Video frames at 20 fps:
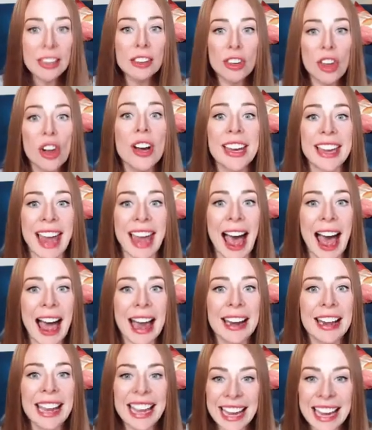look
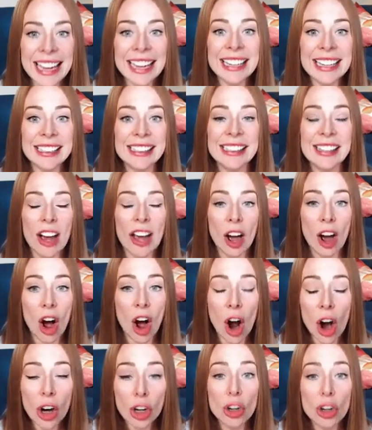at is
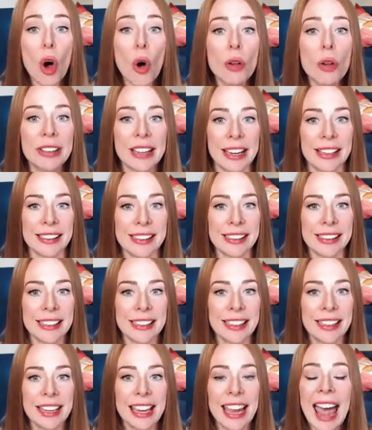our goal list
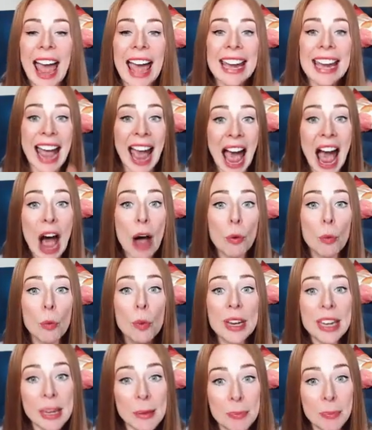and how
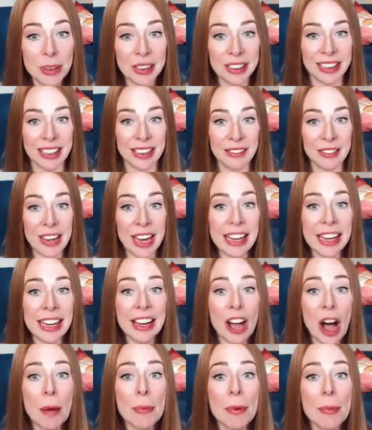we believe it can
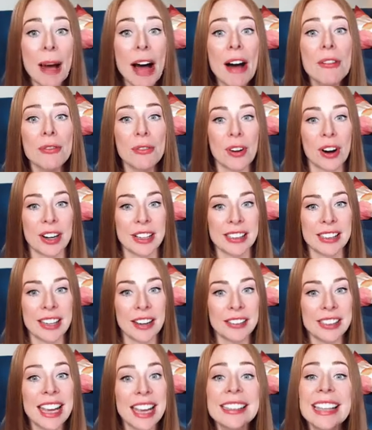come about for
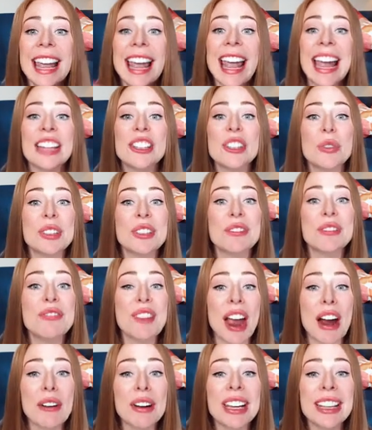ourselves. Yes? And so it's
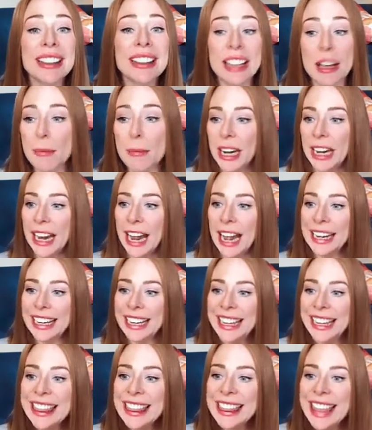very limited. And
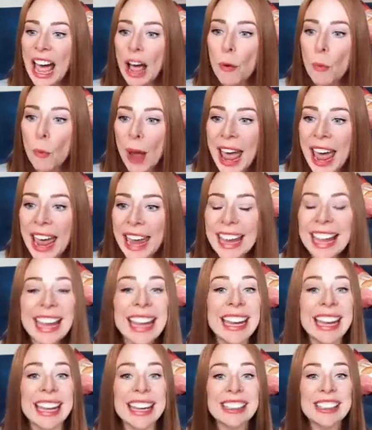in that way,
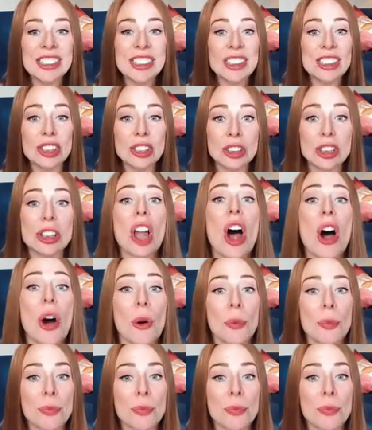it's slow.